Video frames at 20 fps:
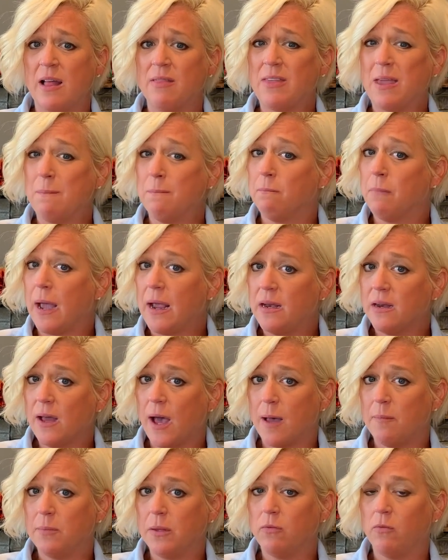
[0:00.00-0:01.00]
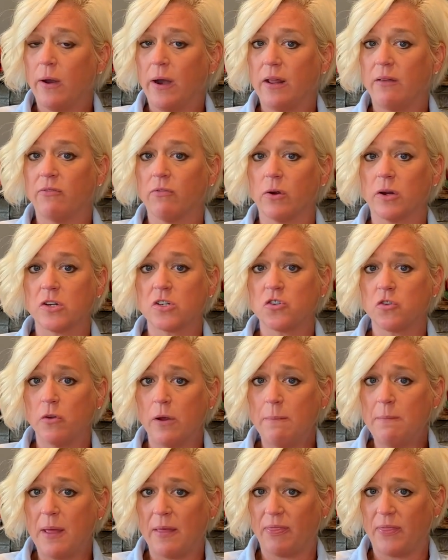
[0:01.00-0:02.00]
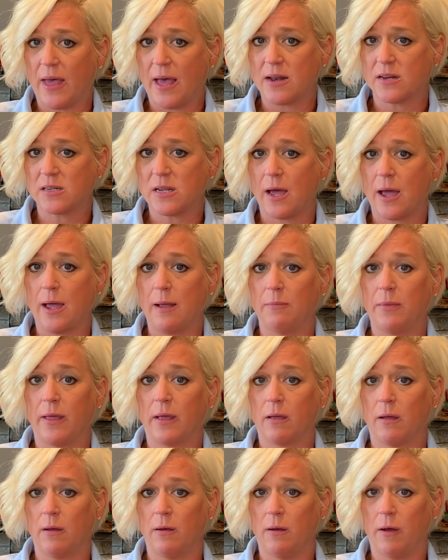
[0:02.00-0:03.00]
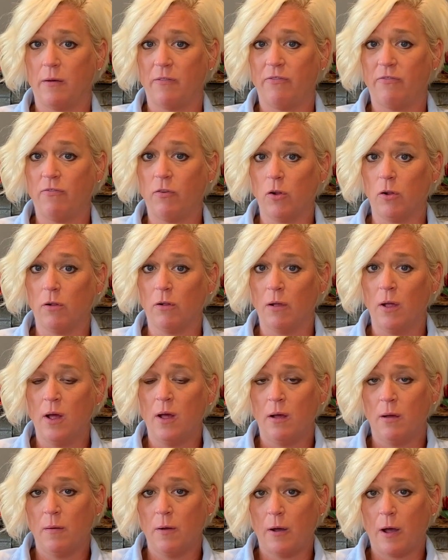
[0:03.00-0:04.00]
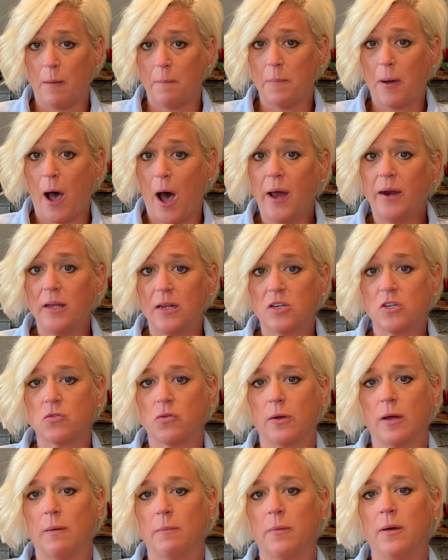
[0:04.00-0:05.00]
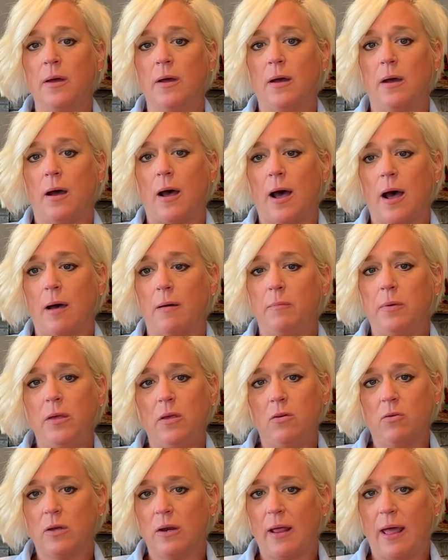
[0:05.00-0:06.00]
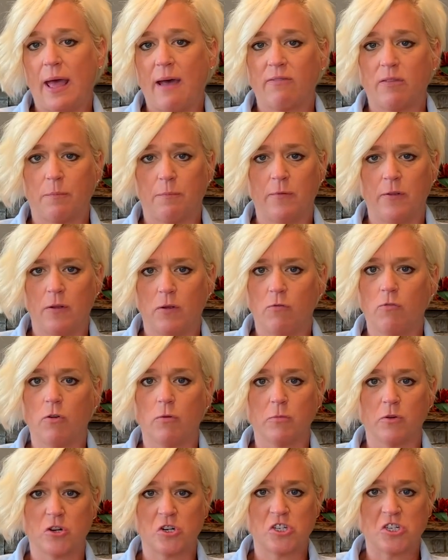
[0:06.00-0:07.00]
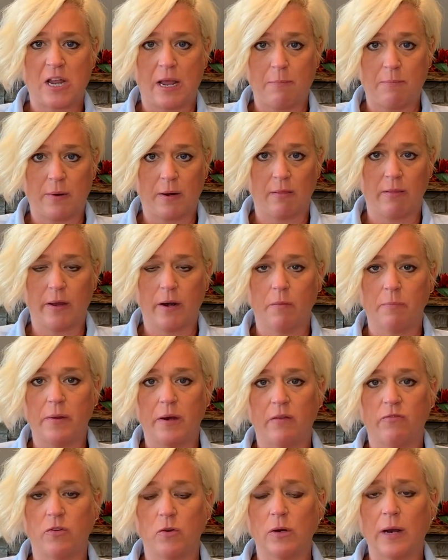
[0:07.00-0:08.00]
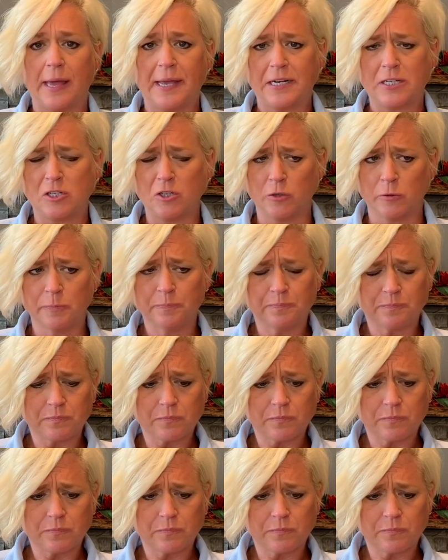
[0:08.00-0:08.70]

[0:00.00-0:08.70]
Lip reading: They might not be ready for a trim at that time, like a full body trim, but you can have the groomer shape it a little bit if you'd like to.